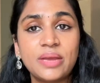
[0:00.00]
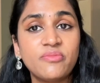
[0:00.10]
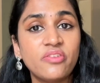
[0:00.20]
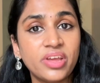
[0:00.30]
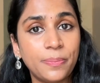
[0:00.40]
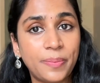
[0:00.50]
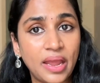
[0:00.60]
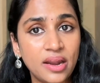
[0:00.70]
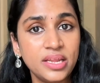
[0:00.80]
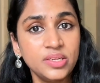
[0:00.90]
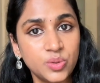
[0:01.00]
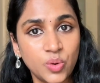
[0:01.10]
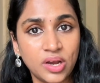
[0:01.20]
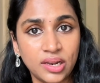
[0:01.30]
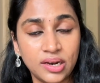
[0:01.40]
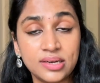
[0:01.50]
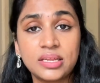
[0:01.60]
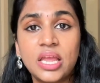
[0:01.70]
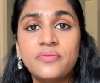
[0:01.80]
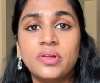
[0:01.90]
way when pairing two colors,
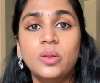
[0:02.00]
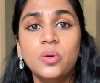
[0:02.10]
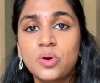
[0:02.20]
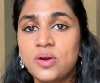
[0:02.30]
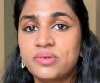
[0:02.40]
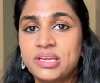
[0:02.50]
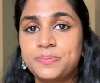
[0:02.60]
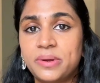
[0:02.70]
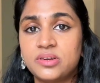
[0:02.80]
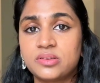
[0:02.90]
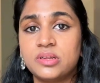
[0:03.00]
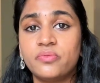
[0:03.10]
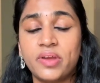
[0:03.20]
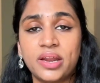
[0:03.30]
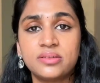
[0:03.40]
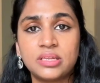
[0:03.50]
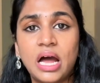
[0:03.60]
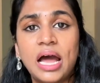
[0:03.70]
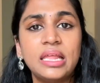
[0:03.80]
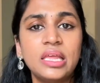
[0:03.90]
if a low contrast person wears a
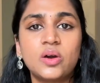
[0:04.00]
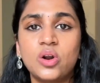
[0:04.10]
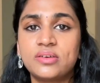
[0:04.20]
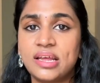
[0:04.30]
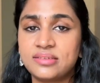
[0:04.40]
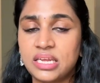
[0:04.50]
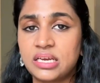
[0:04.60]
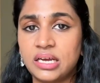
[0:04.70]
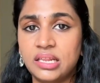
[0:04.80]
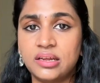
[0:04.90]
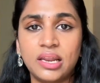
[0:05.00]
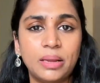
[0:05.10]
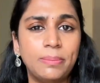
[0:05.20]
highly contrasting color like